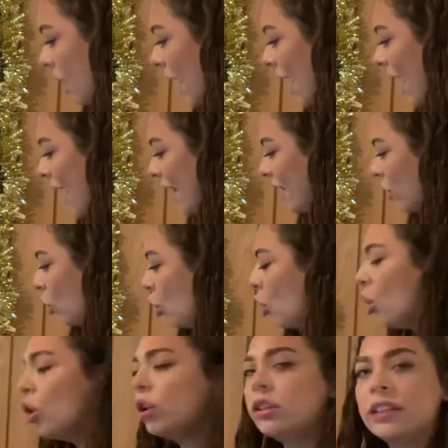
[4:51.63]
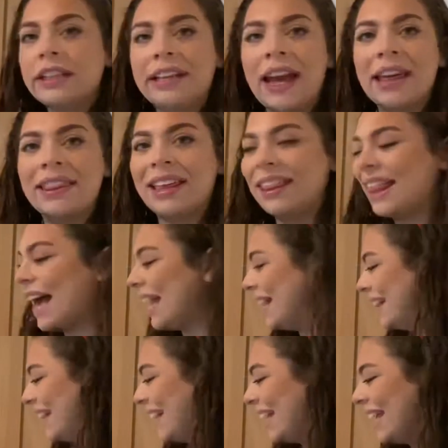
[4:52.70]
And all together that is
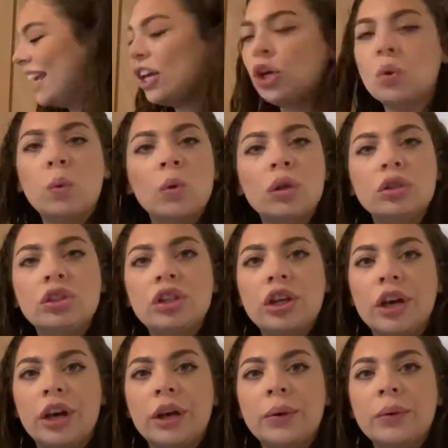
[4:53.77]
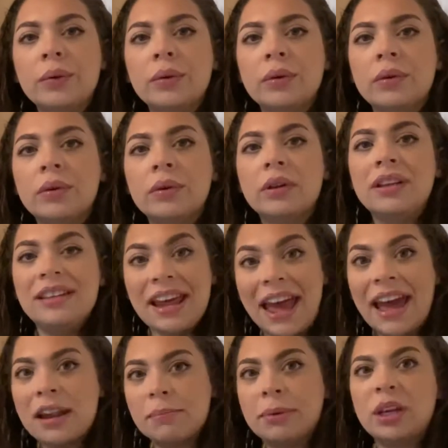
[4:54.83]
equal to
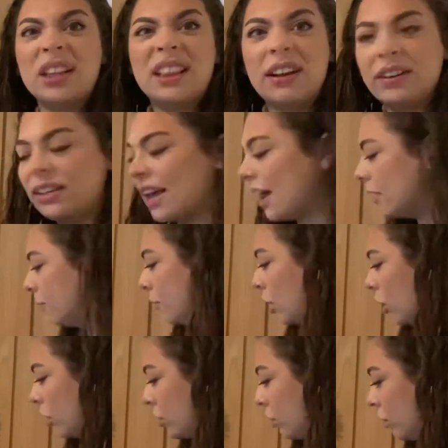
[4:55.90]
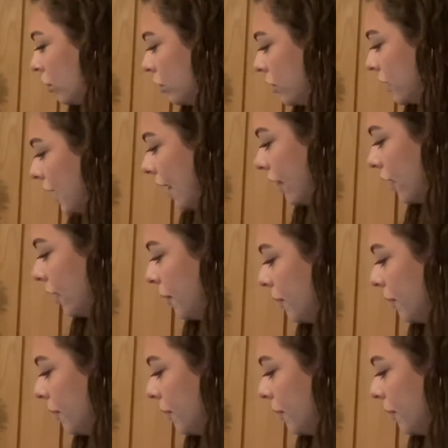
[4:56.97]
10 because there are 10 blocks all together.